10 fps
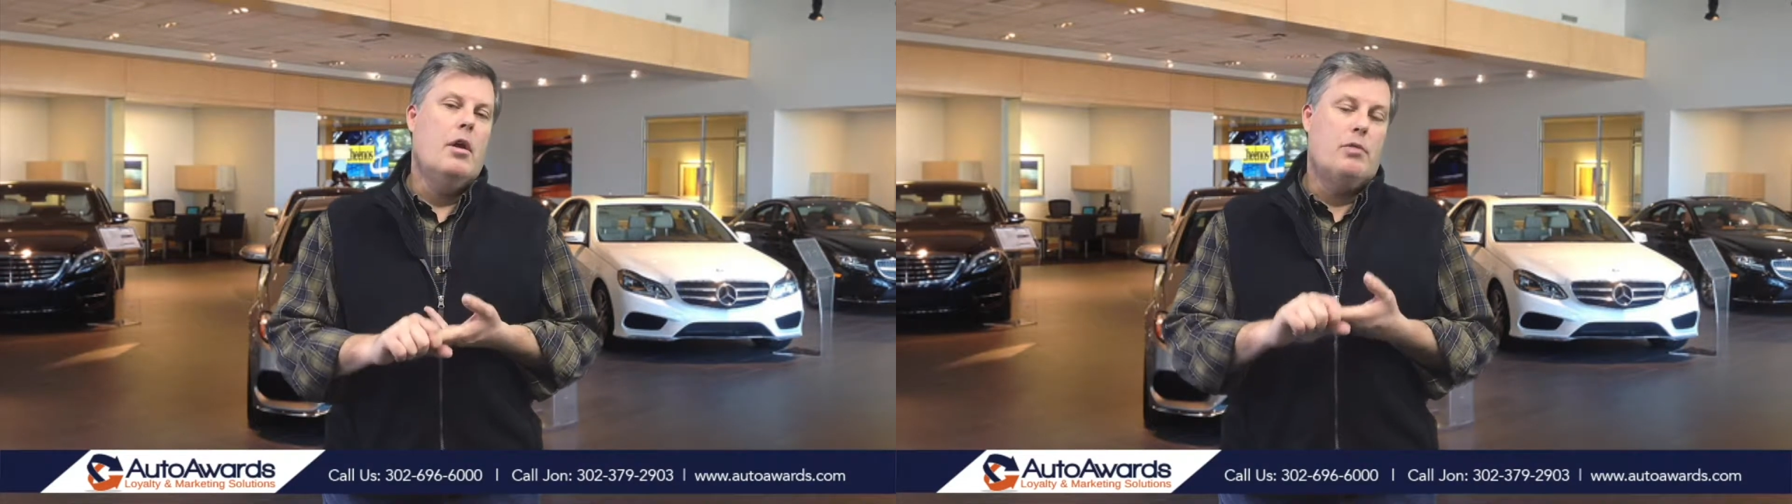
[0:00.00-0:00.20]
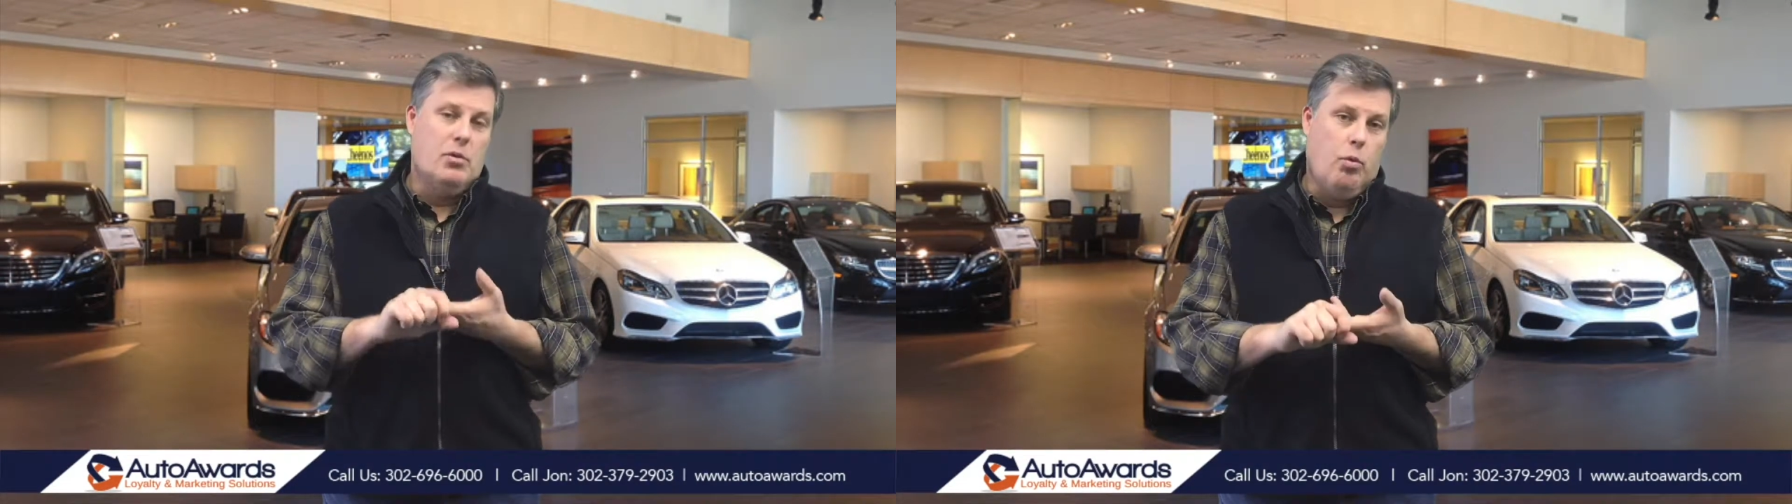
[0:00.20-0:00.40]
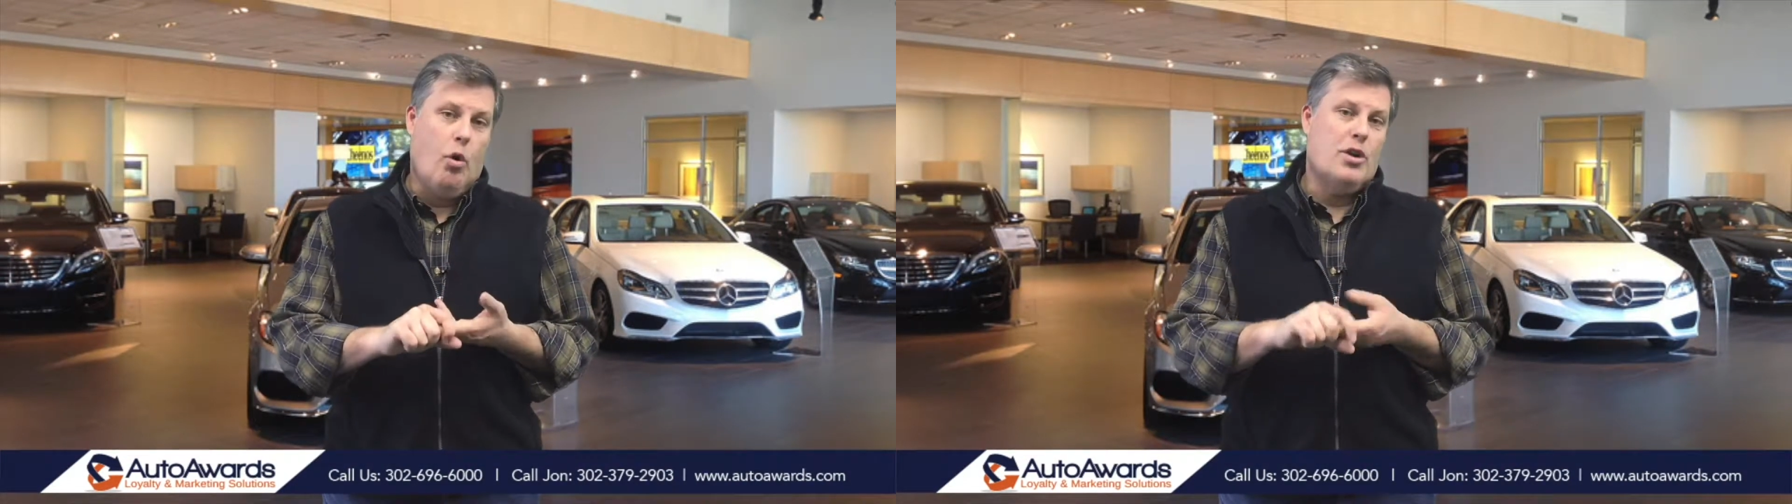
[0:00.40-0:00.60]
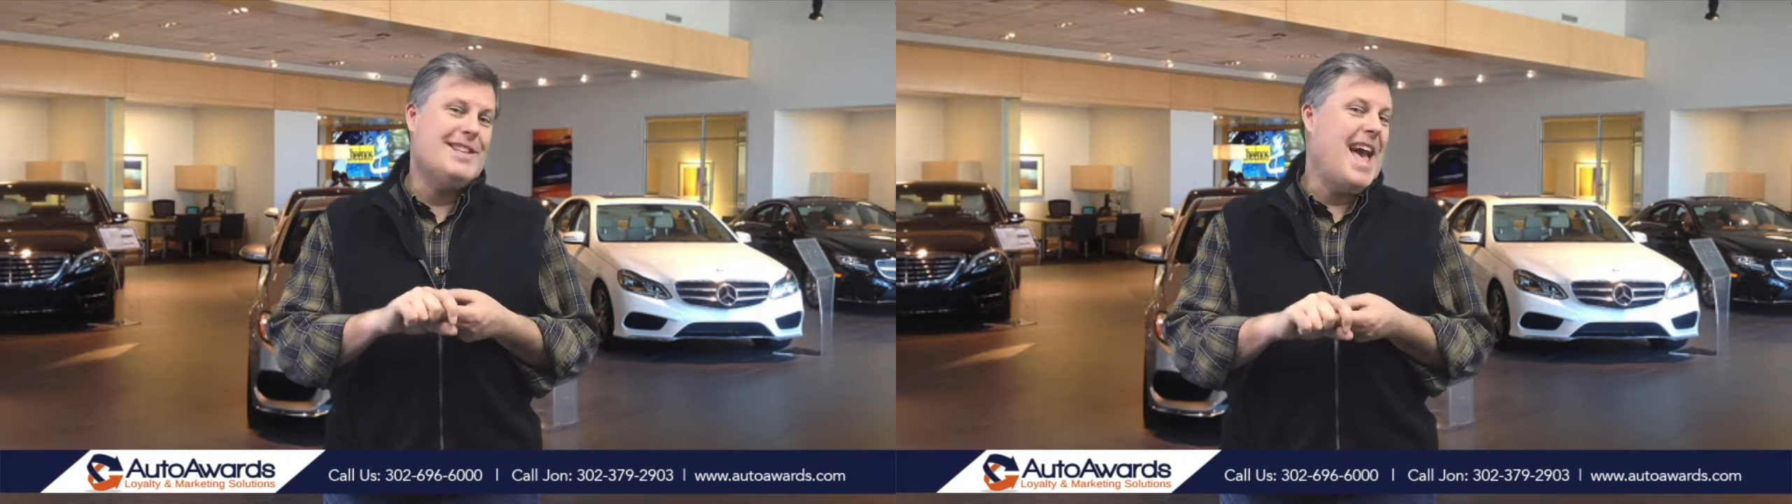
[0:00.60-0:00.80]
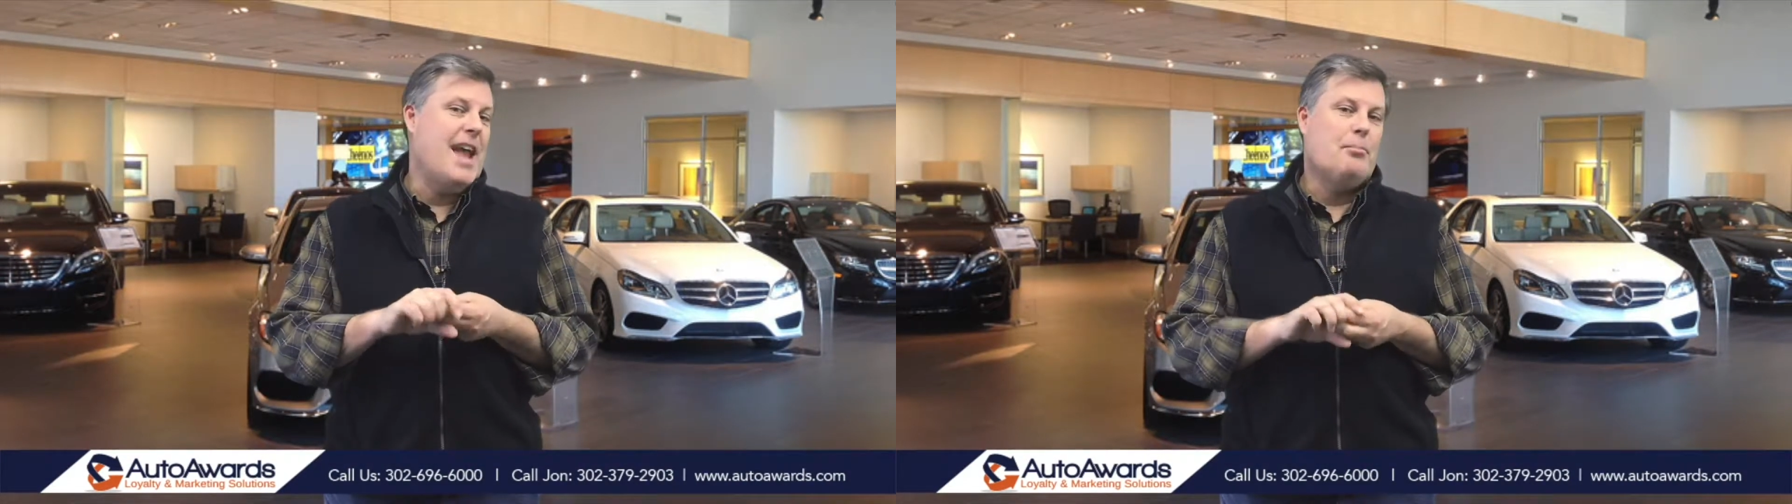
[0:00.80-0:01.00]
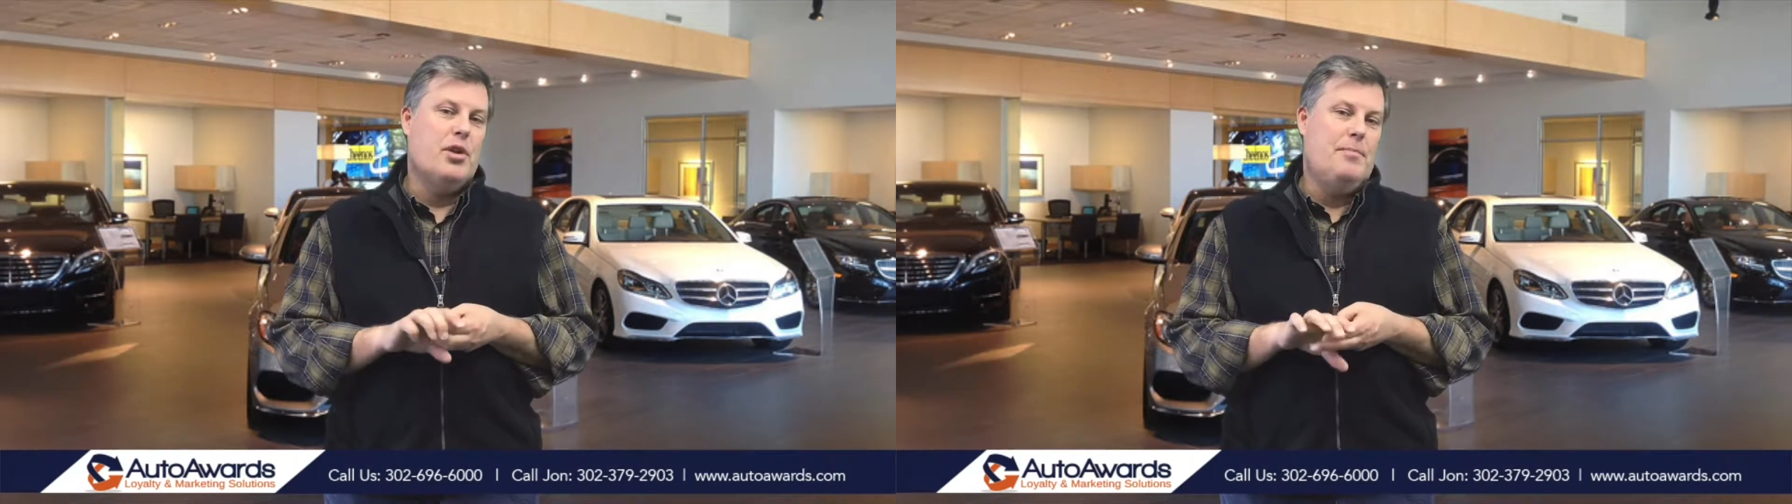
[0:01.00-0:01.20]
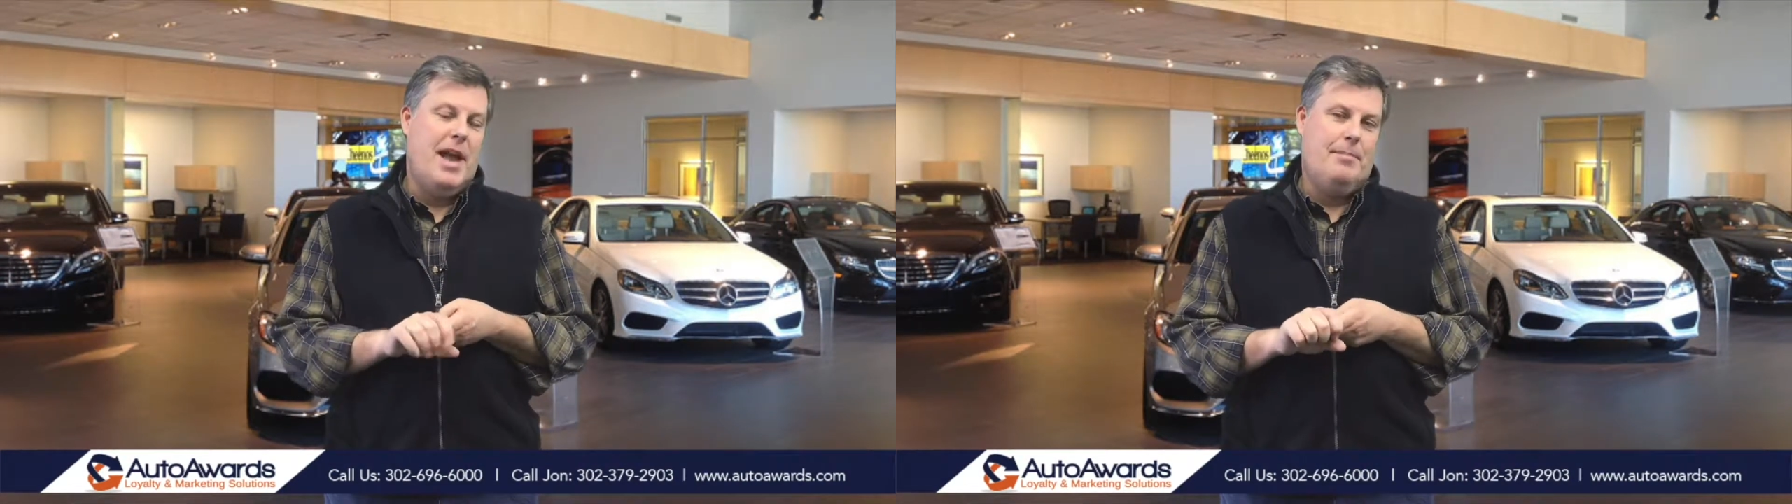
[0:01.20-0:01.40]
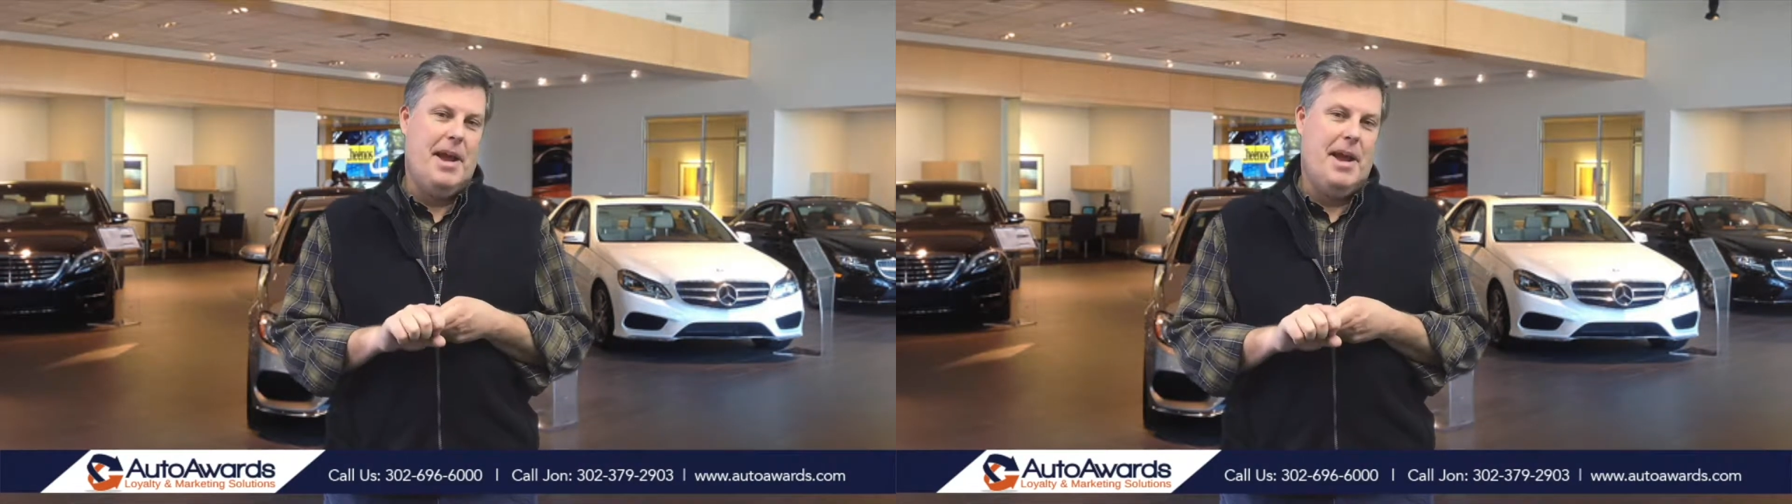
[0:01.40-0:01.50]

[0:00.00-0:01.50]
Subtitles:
rewards and prepaid